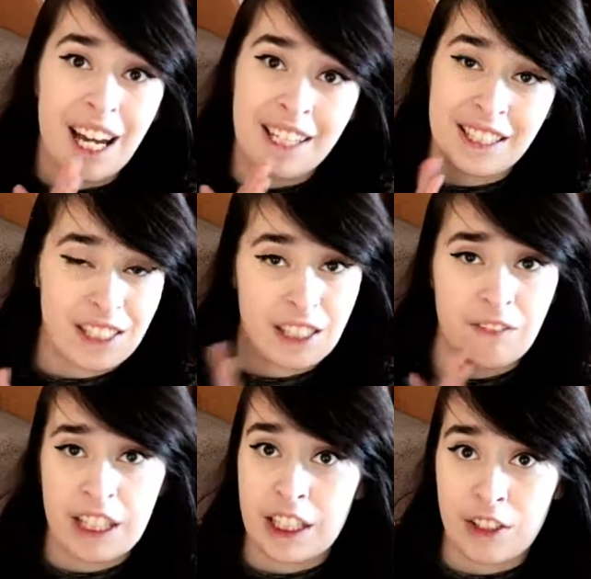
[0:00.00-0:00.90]
I think it's like
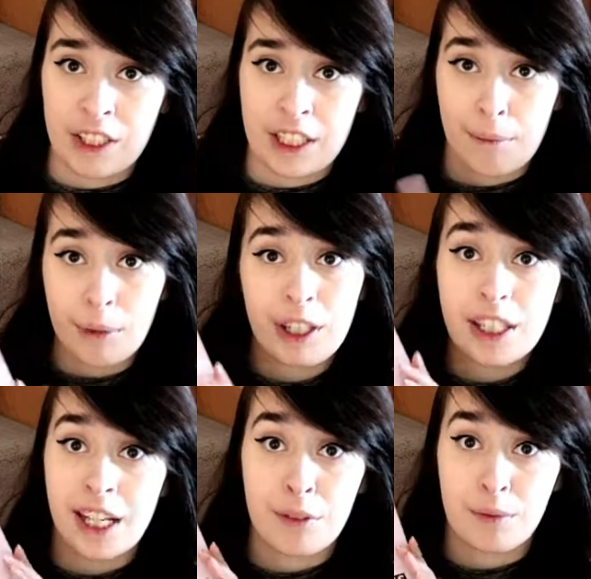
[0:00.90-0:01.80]
very cute
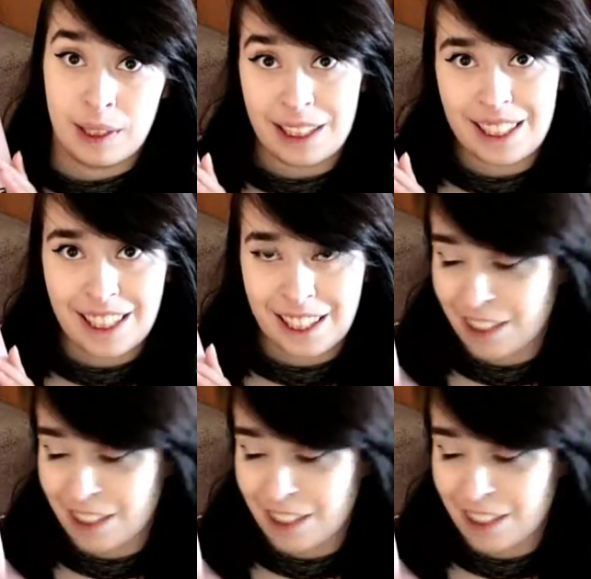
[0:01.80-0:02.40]
contemporary and I really like the